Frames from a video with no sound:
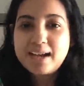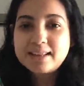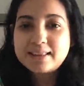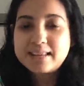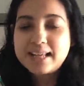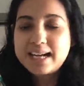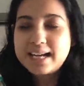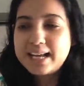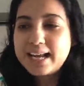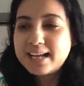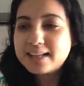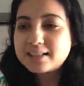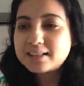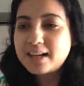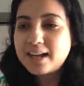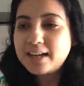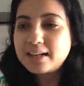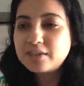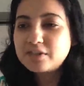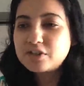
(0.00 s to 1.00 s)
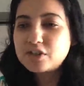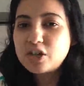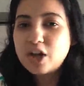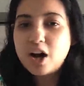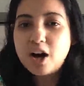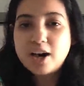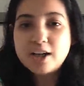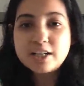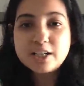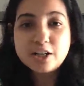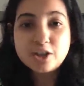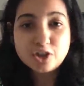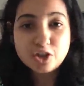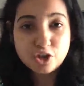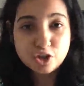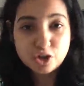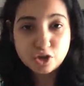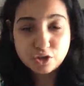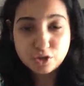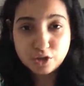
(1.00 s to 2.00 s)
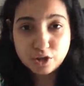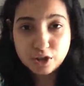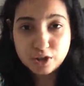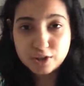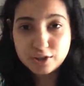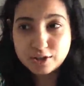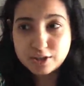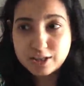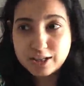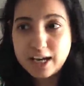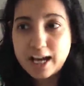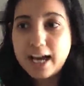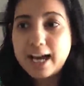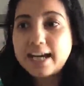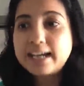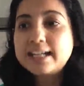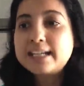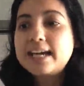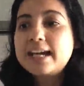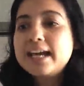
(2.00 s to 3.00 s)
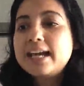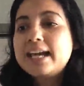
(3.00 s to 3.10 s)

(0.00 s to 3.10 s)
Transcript: The next kind of chart in the slide